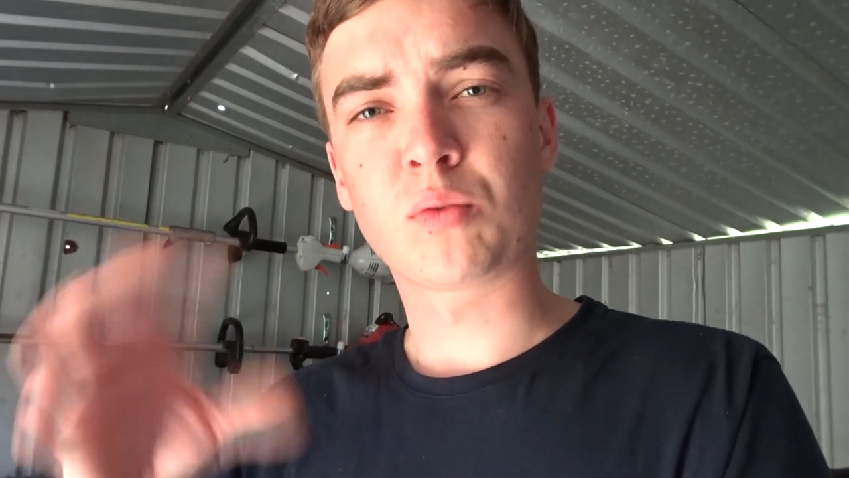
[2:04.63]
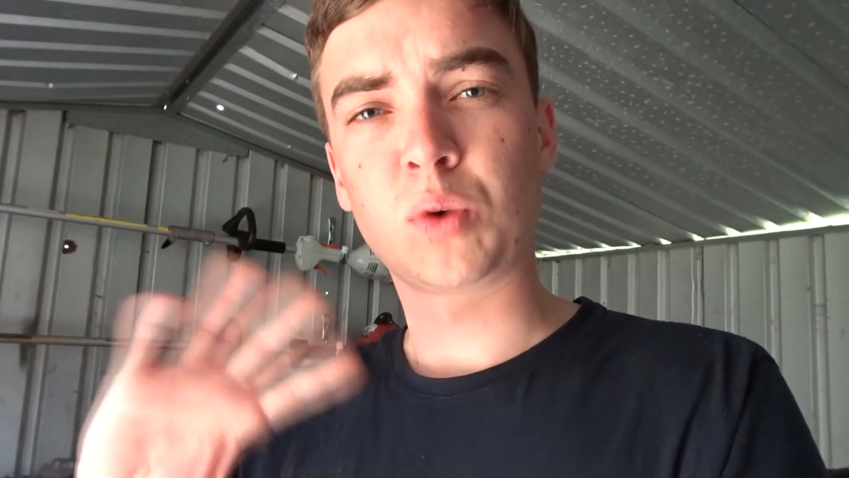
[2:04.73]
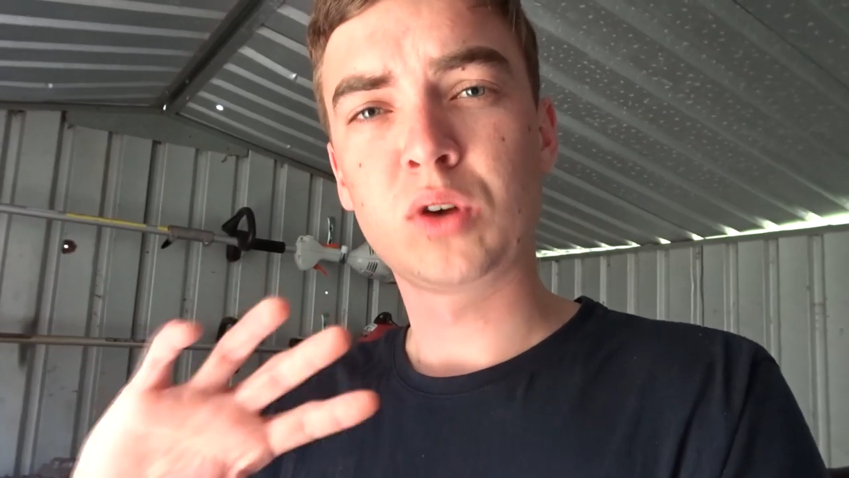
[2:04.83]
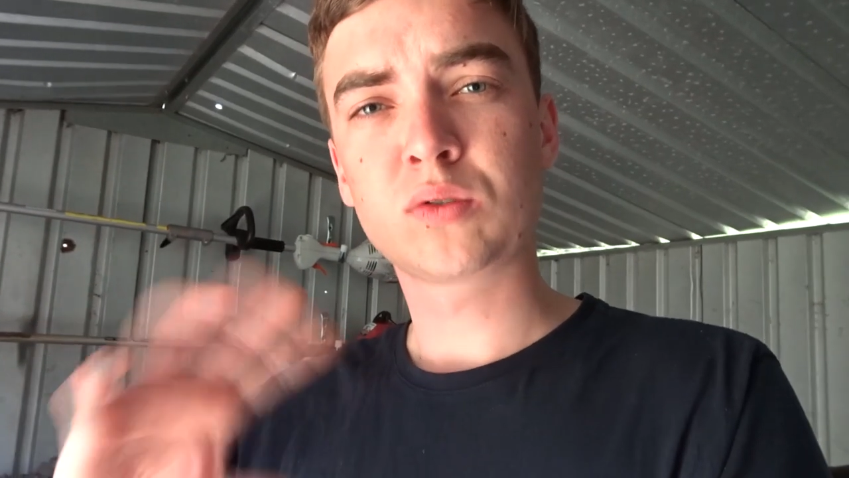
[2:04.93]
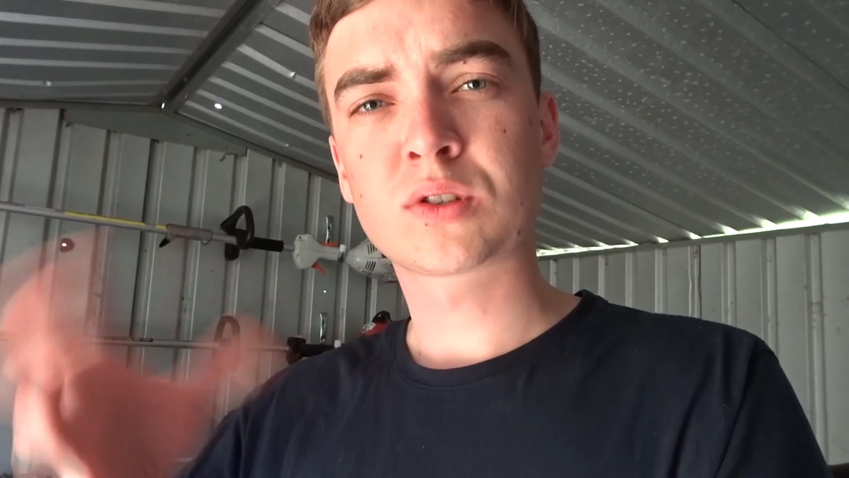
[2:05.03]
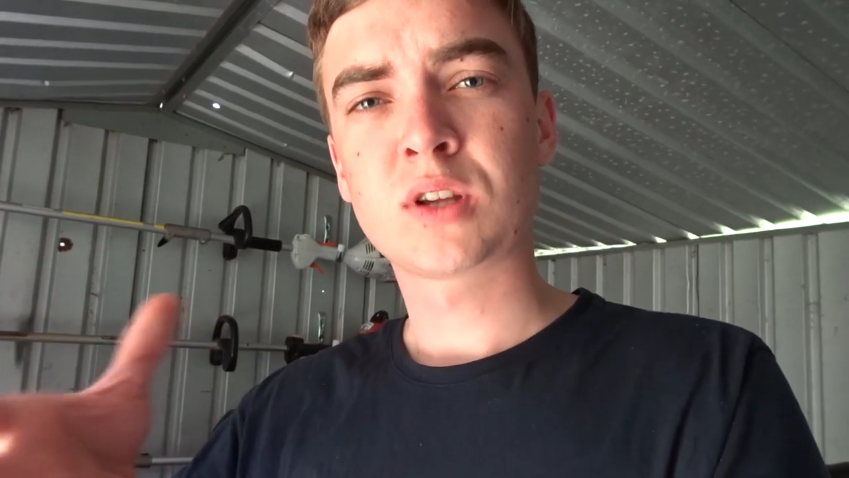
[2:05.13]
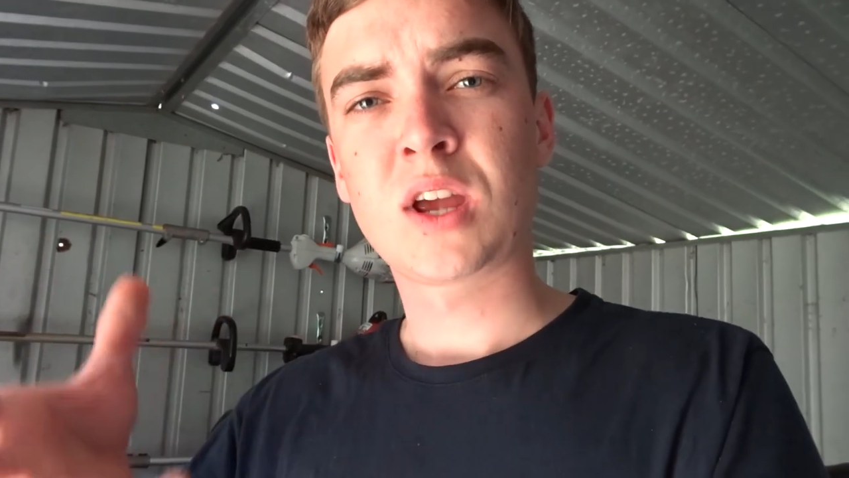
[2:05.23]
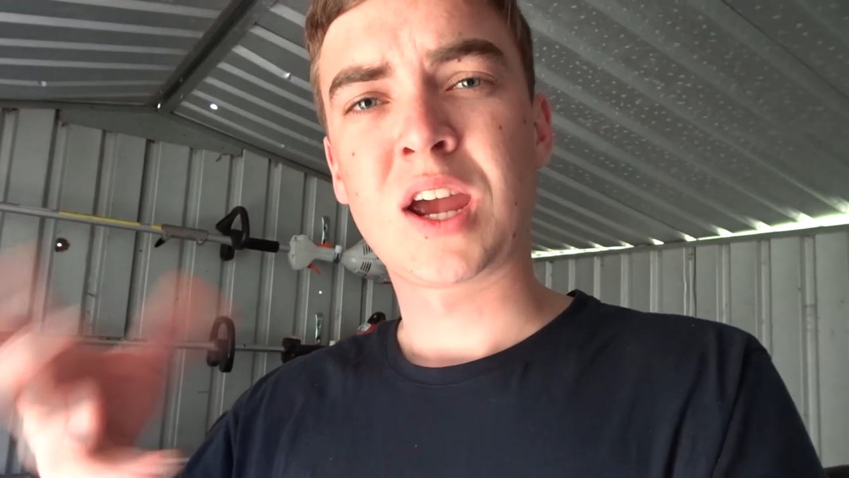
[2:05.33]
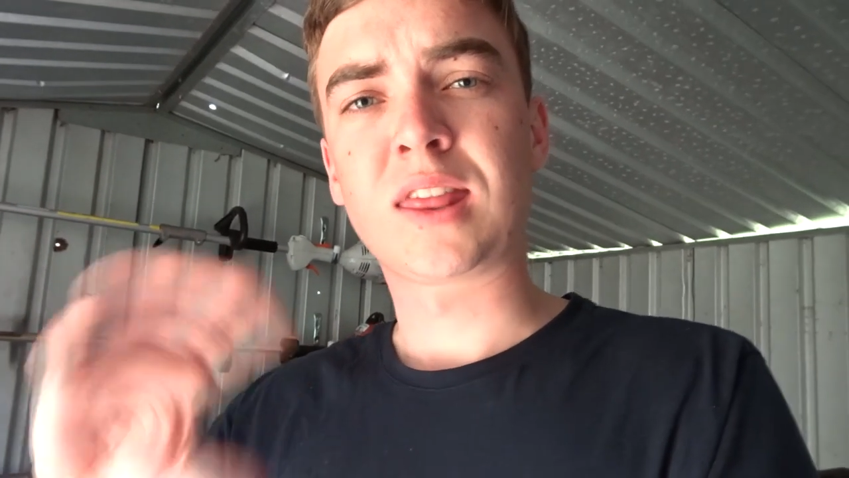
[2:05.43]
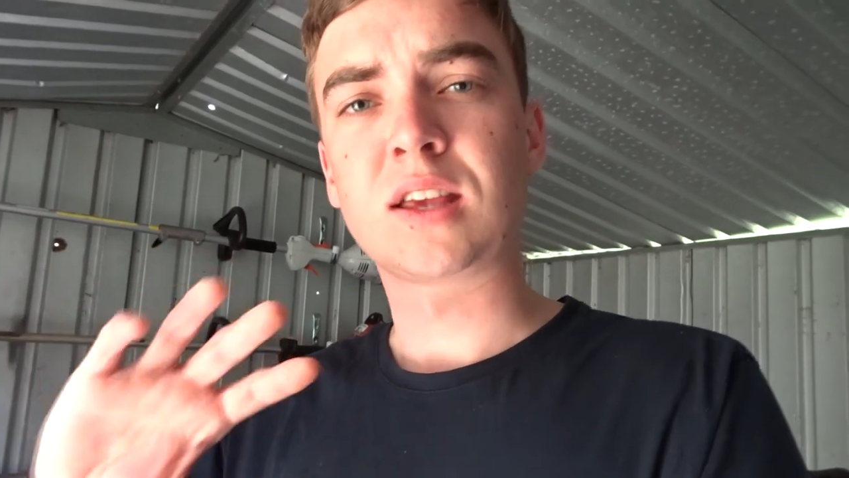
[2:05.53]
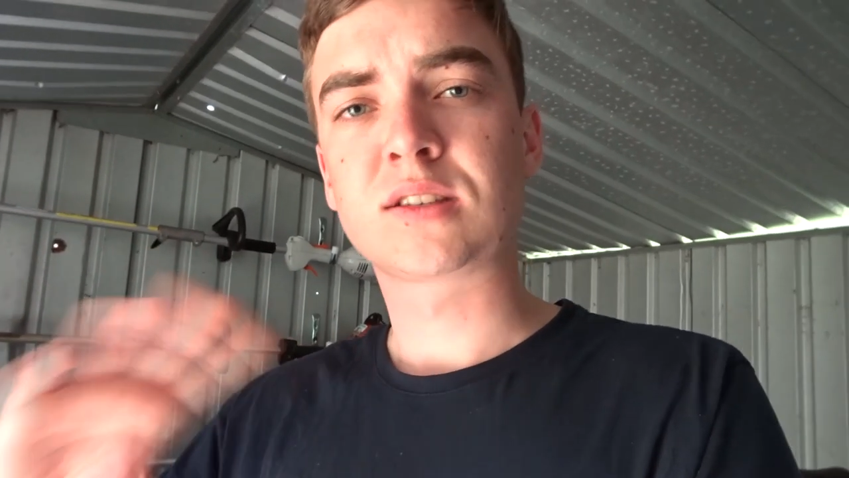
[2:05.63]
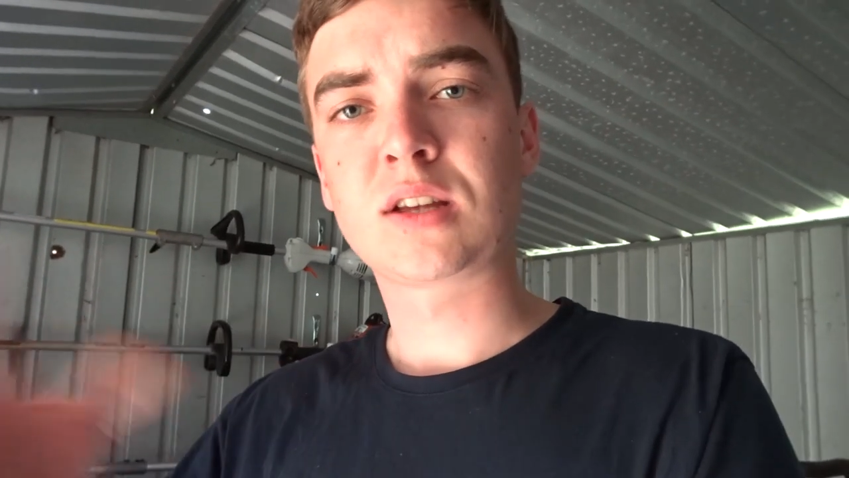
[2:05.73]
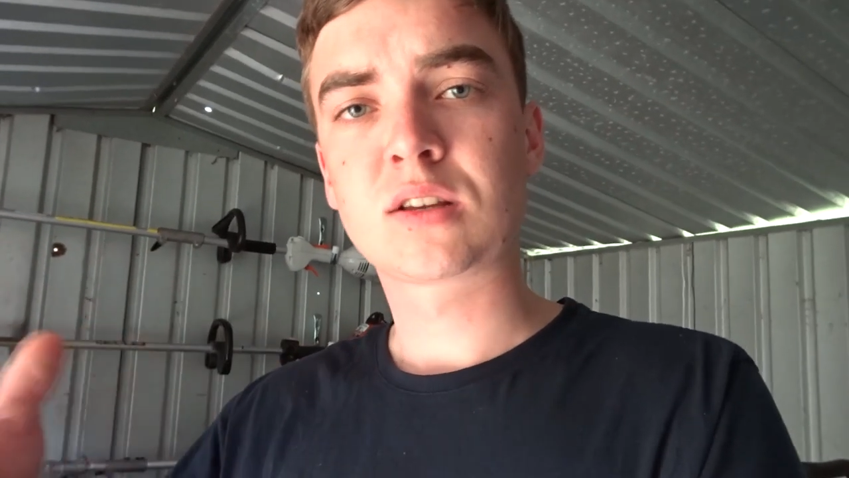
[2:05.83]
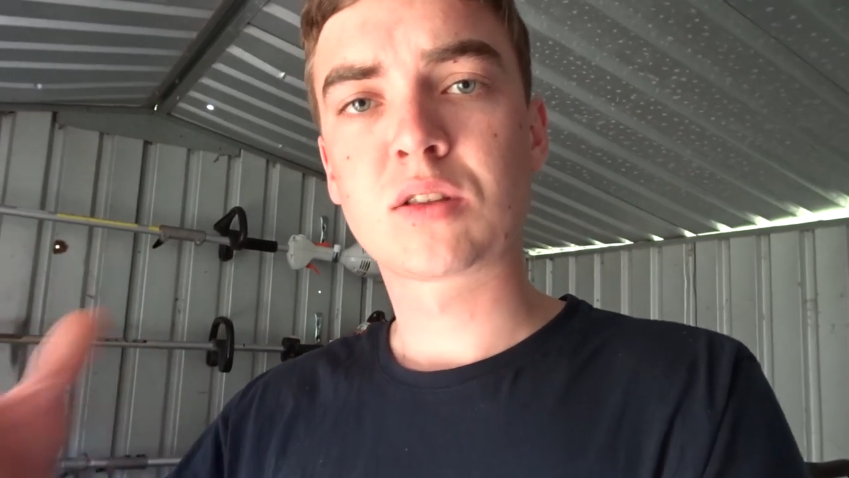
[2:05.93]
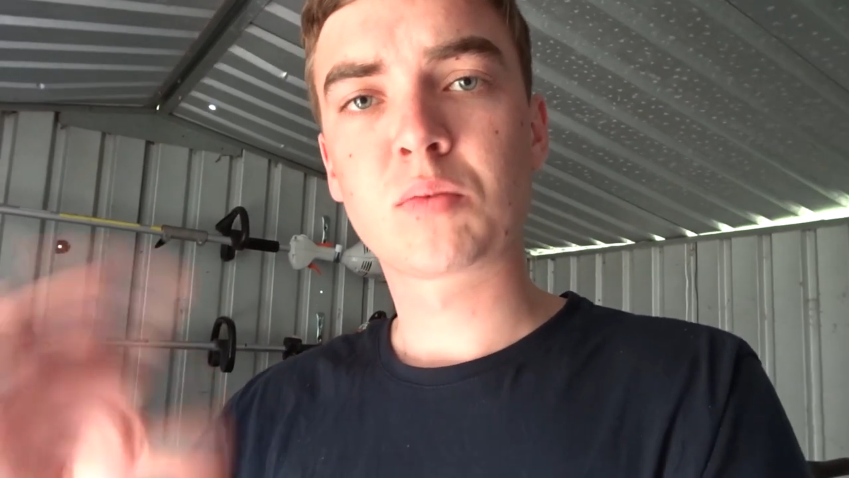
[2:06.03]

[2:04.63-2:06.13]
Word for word: the wheels and they stick to the